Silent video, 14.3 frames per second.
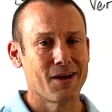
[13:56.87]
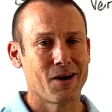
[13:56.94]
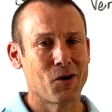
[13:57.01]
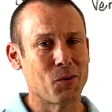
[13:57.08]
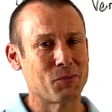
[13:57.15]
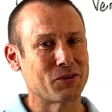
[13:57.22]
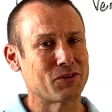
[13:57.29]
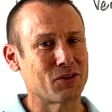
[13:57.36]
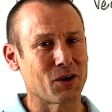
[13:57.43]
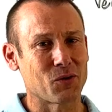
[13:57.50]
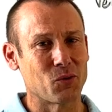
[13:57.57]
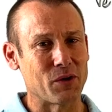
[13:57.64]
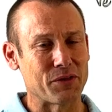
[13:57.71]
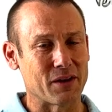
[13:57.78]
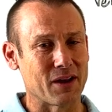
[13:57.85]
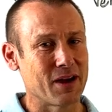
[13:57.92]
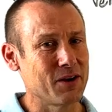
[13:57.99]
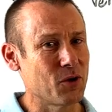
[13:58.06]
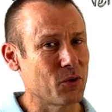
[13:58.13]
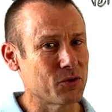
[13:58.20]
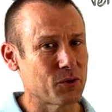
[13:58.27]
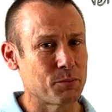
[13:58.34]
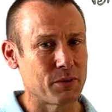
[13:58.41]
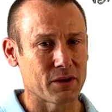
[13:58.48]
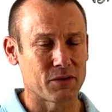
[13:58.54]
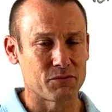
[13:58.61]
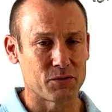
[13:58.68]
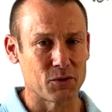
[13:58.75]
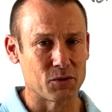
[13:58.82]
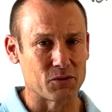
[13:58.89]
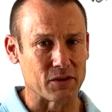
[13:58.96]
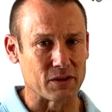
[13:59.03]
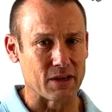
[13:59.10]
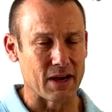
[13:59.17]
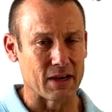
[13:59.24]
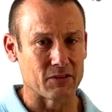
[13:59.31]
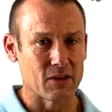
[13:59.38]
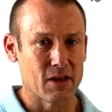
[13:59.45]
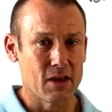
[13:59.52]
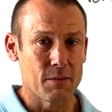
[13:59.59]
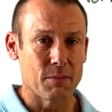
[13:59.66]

Hope you stuck with it. I know it was a bit confusing, guys,